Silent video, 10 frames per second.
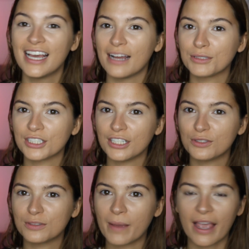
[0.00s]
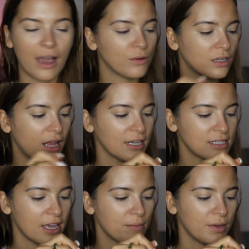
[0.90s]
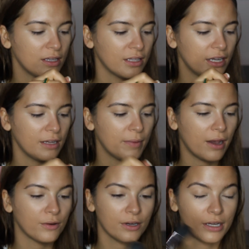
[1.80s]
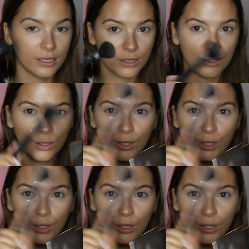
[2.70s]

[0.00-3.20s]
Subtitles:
I'm just going to use my Hourglass Ambient Lighting Power in